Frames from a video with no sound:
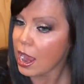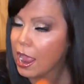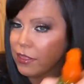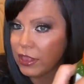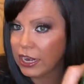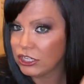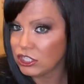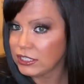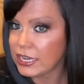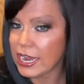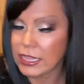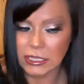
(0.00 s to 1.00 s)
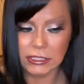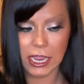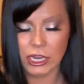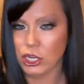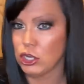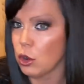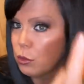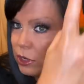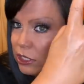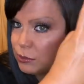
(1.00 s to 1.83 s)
And then I just take this and you don't want to